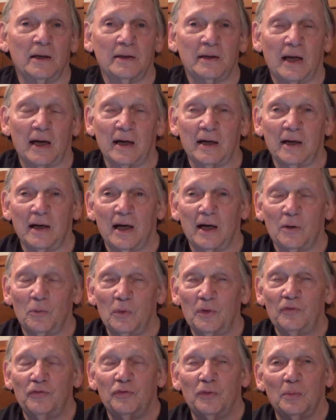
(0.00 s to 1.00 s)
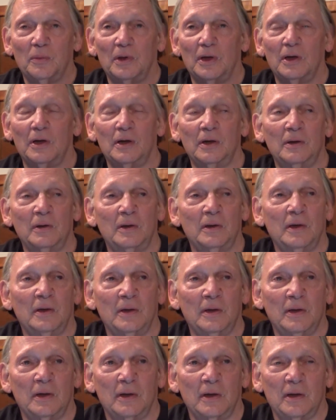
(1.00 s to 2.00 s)
I, I went from a,
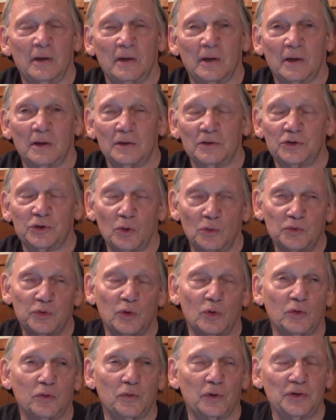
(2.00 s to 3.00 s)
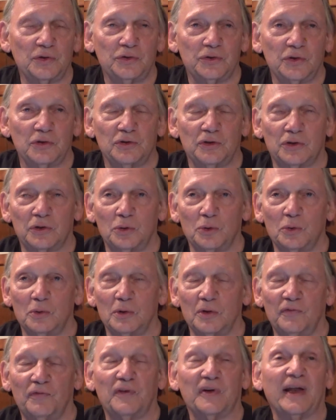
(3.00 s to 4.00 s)
a so-so Christian to
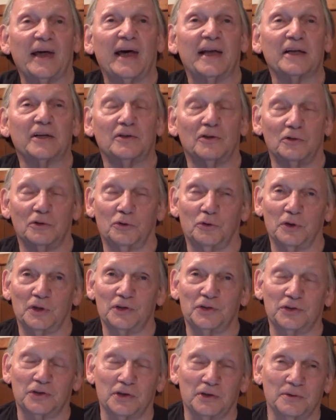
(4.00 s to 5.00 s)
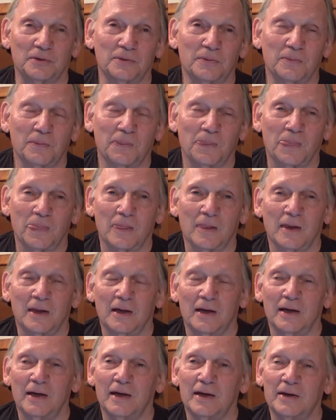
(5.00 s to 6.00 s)
a fanatical Christian.
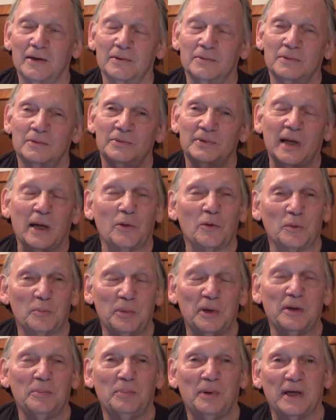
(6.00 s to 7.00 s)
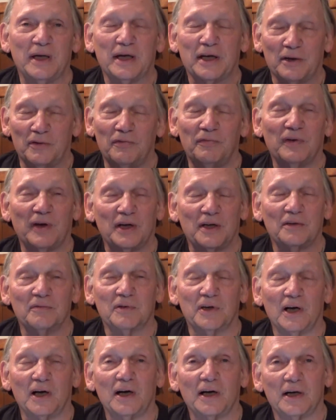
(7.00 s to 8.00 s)
And that would be being a fan
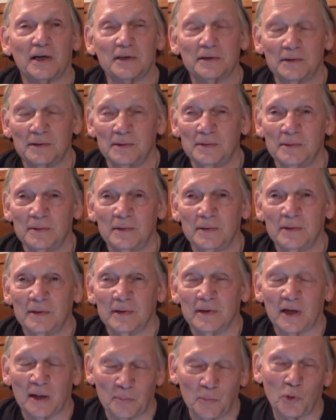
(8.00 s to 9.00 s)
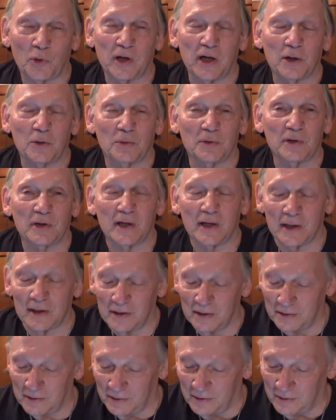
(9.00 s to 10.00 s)
of God. I'm okay with that.
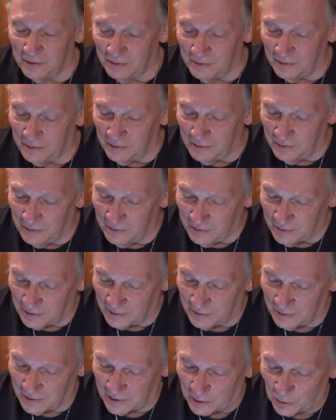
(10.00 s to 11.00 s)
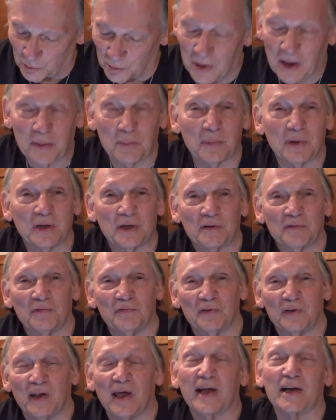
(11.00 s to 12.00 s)
I don't mind being a
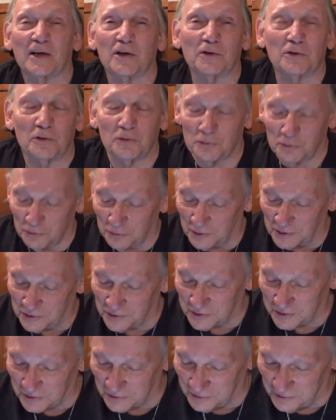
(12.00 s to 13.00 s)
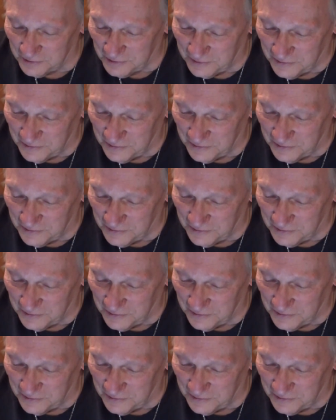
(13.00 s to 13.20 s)
fanatical Christian.